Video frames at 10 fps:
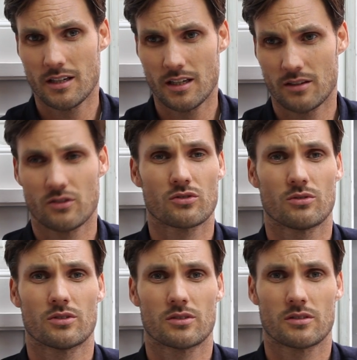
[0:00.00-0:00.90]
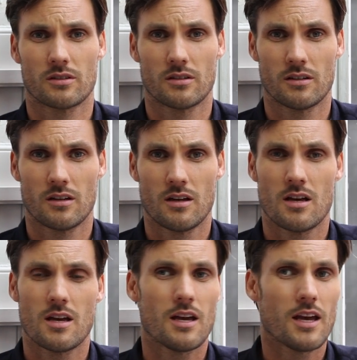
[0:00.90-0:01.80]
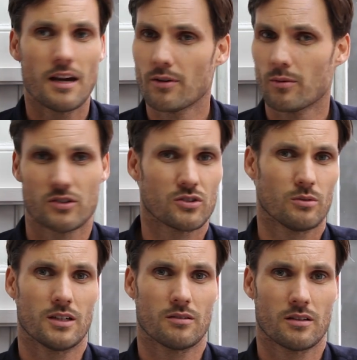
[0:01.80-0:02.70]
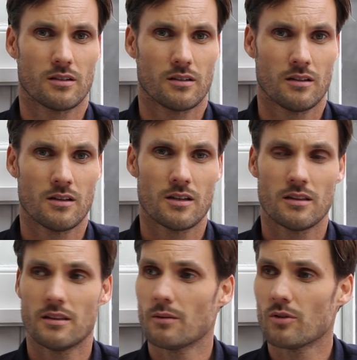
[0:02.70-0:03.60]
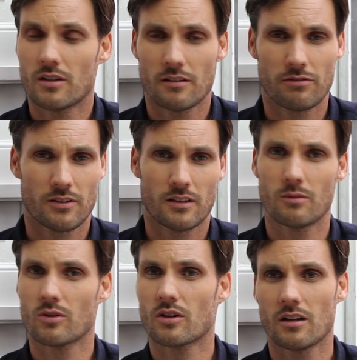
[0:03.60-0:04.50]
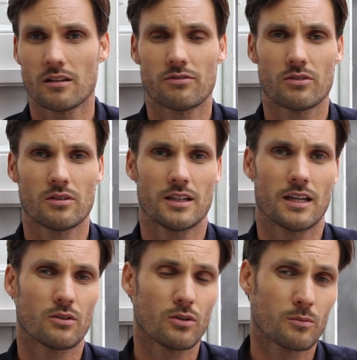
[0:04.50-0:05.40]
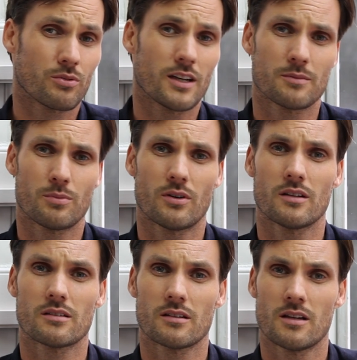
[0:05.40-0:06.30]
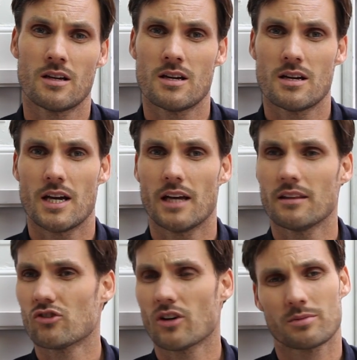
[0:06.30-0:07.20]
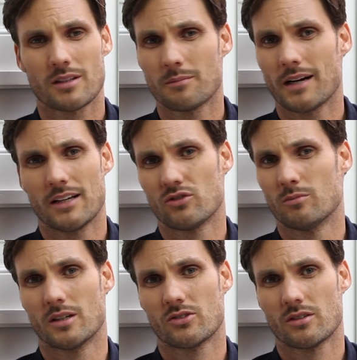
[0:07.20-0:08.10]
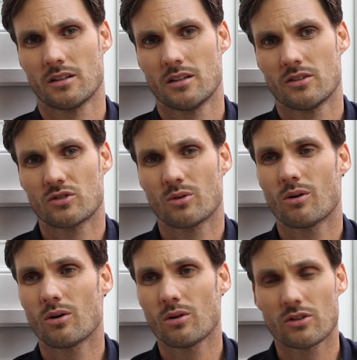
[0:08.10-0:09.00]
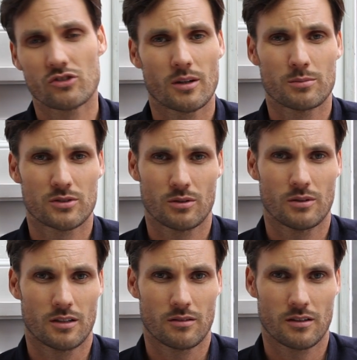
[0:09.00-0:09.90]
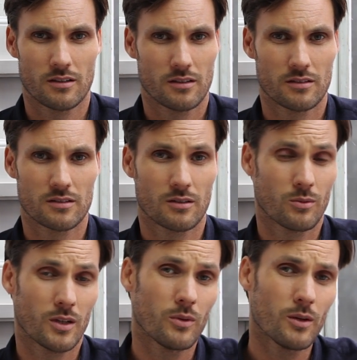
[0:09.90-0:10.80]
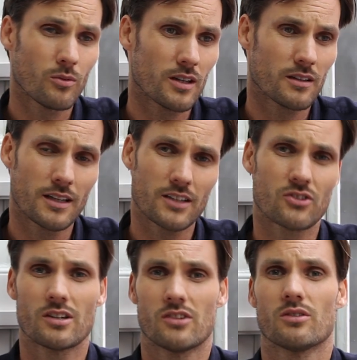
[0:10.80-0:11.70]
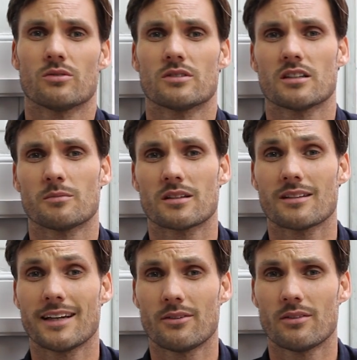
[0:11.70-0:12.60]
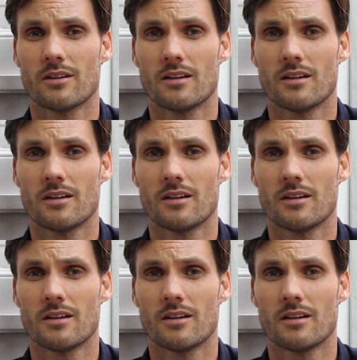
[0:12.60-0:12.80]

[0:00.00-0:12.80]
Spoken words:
hit the stores, everyone sold out. They were different, they were colorful, they had good price points, and the shops didn't buy too much. So all the shops sold out. So when we were at the next trade show 6 months later,